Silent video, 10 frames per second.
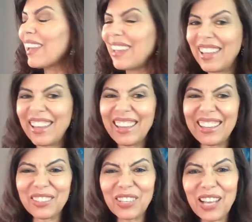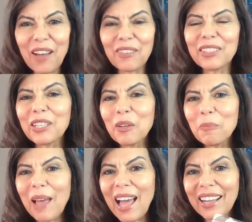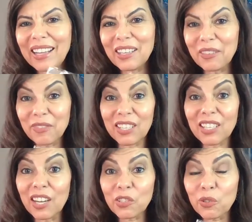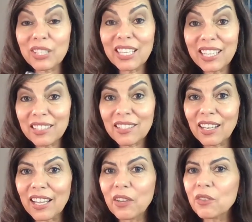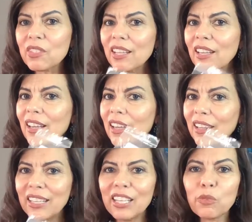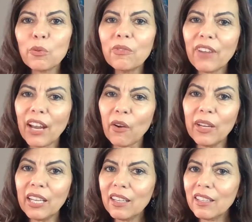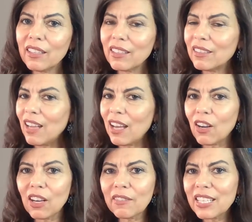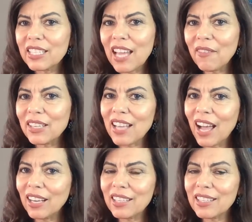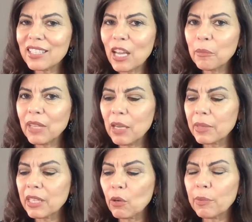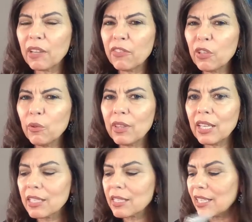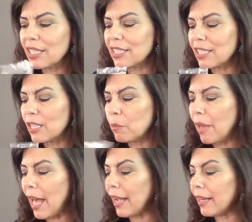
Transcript: And you'll have a little bag of conductors and insulators. These will vary. Not all of these have exactly the same thing, but there'll be a few things in this little bag.